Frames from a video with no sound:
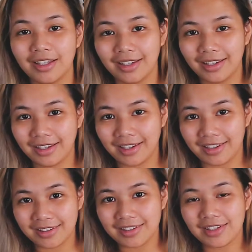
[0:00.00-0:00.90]
Hey
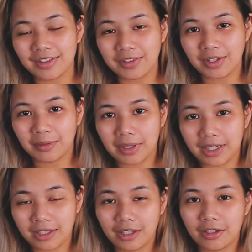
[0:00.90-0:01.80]
guys! Today I'm back
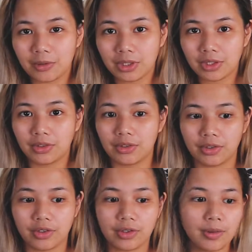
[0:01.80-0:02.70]
again with
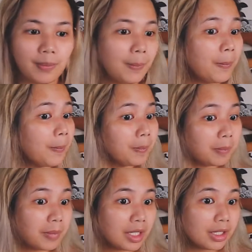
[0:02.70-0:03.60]
another
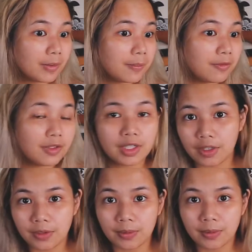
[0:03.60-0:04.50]
makeup
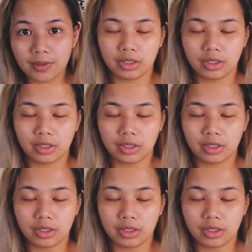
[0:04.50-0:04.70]
video.